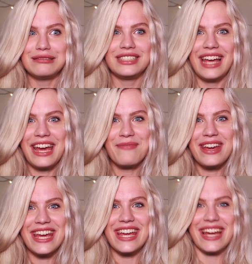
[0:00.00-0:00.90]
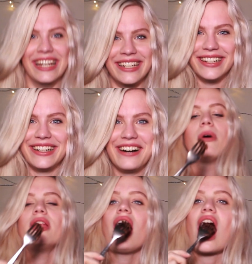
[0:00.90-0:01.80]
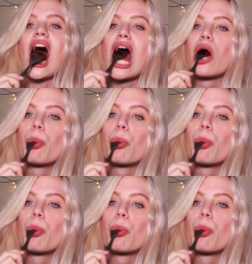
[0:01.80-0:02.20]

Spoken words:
Yay me. But yeah.